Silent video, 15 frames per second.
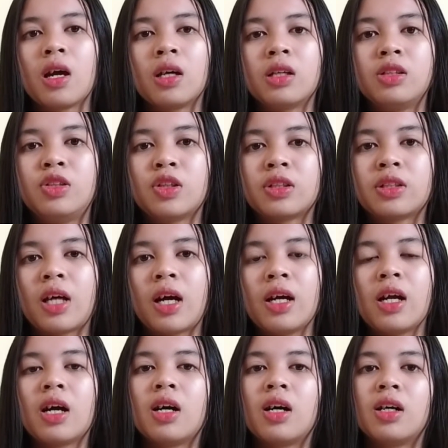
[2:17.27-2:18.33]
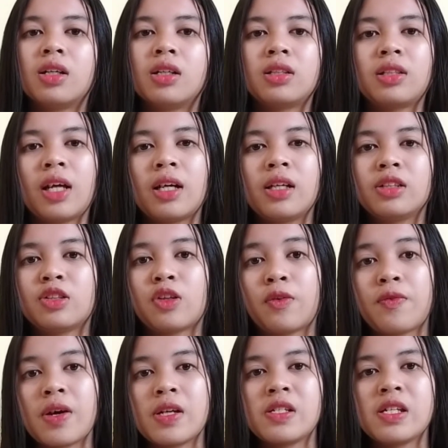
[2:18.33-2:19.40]
Those are a series of
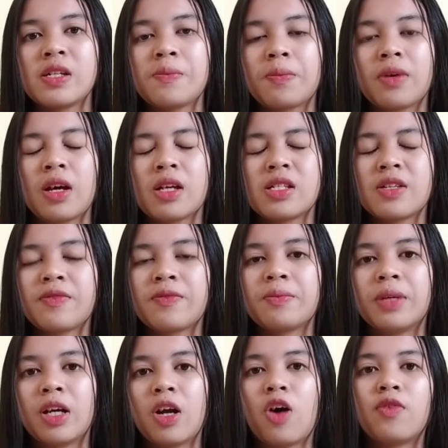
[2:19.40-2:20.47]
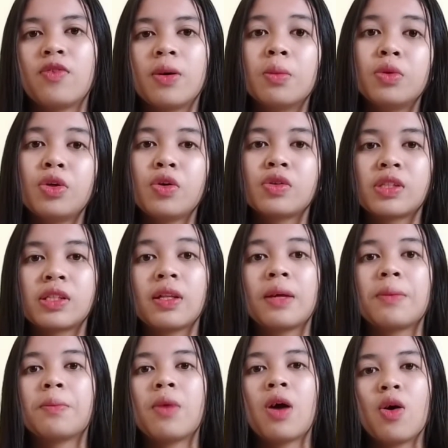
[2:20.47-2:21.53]
achievements of a
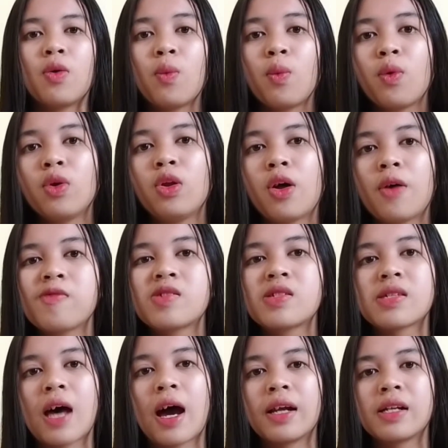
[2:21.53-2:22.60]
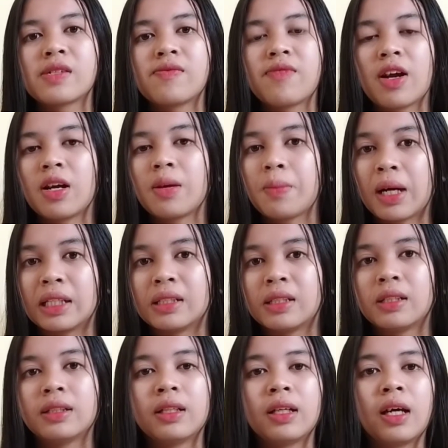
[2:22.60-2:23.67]
Muslim who loves science very much.
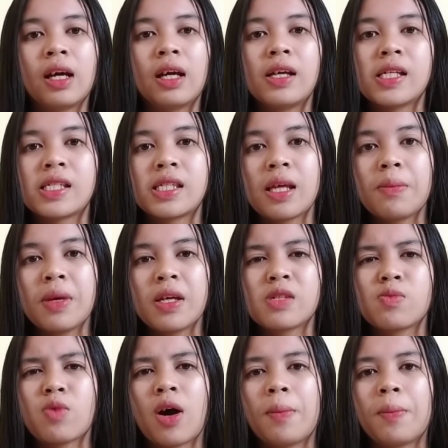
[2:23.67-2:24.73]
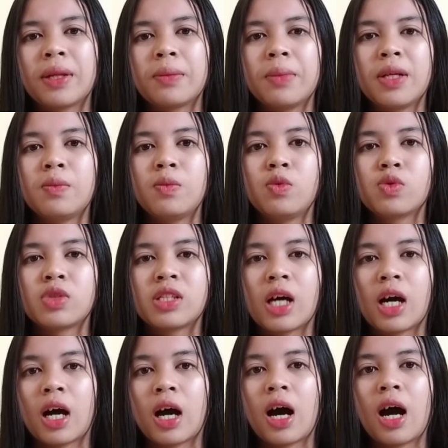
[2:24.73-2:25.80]
His name is Muhammad bin
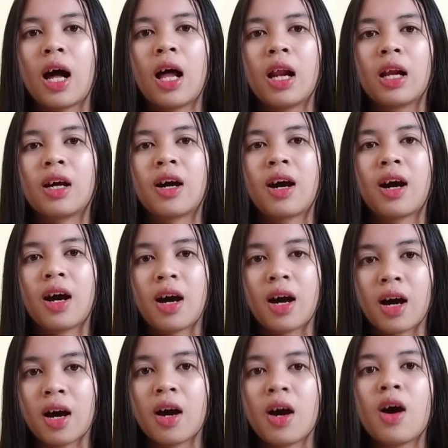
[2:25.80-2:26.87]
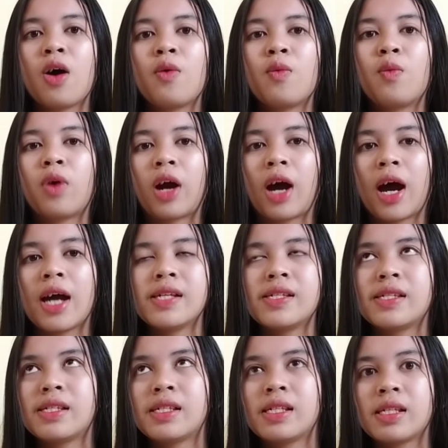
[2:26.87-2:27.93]
Musa
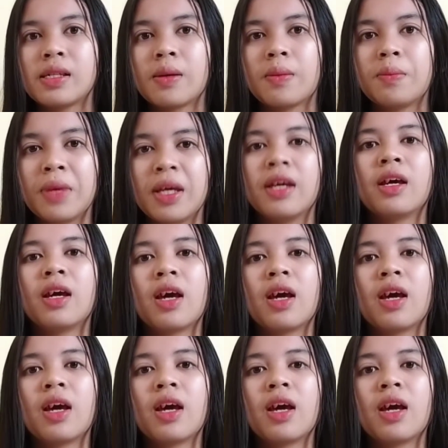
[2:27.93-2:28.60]
al-Khwarizmi,